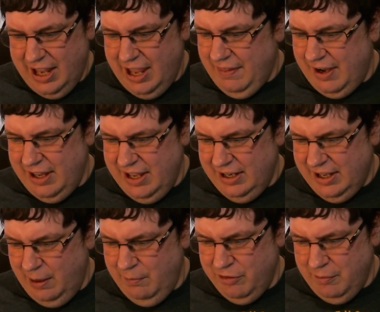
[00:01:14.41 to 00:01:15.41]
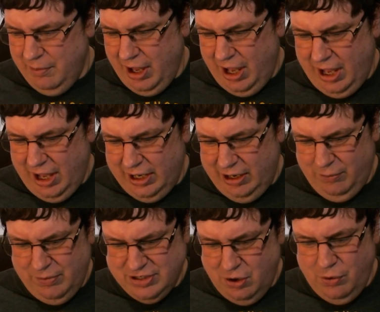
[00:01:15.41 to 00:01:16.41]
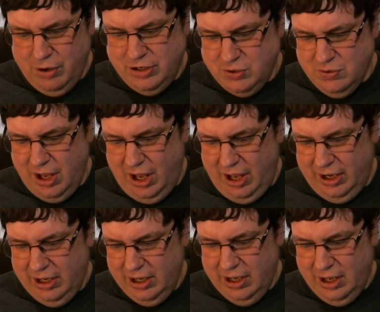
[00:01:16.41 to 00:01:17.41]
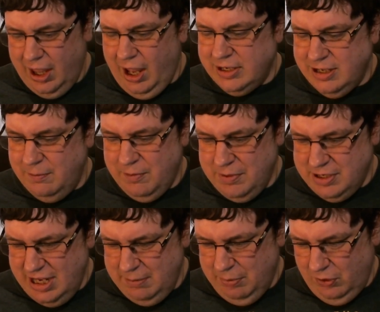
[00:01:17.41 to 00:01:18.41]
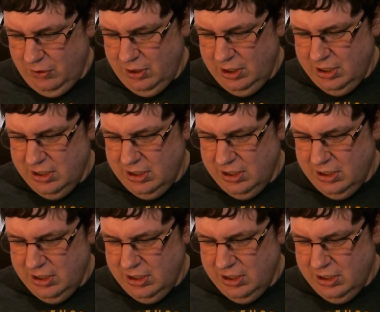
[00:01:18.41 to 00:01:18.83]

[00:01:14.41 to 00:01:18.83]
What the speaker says: and that he had come from God and was going to God, got up from the table,